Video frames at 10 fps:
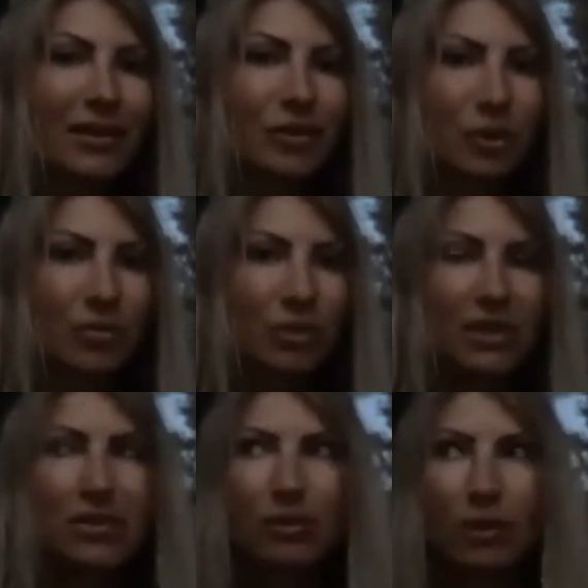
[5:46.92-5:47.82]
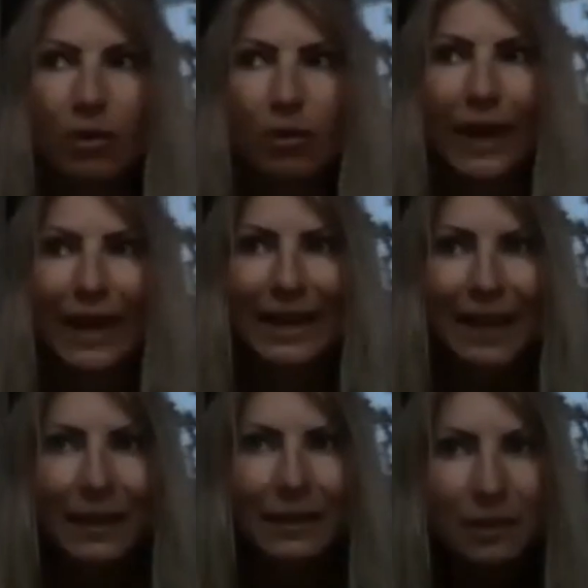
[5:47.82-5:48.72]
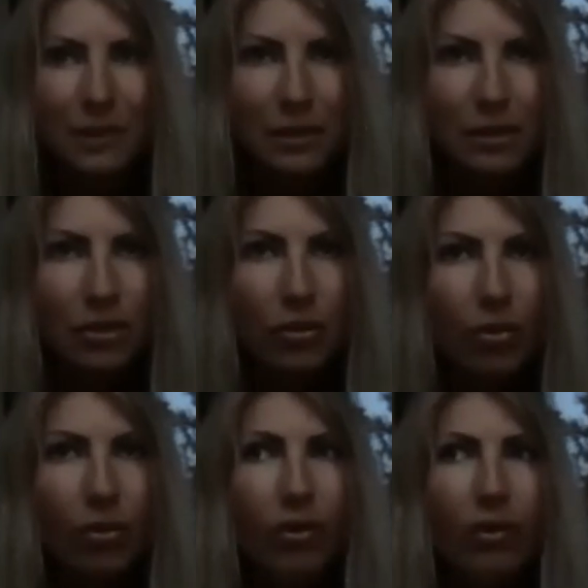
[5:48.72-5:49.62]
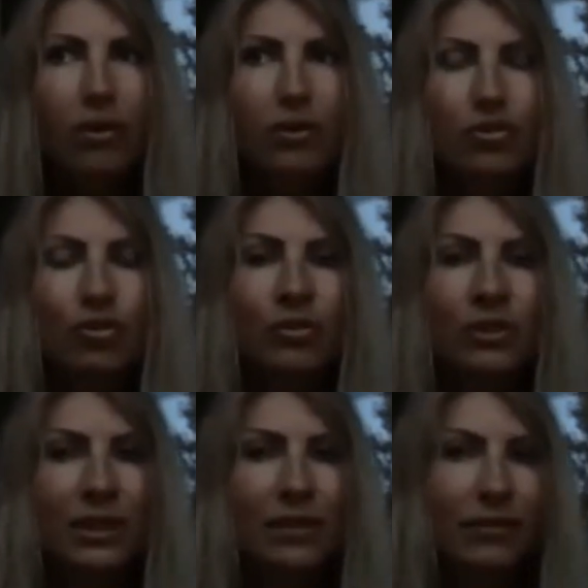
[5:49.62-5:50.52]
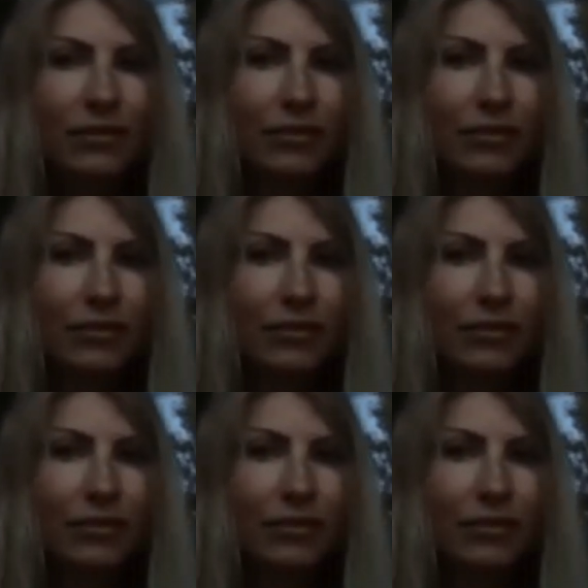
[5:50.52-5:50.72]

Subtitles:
So it means you go against your true self.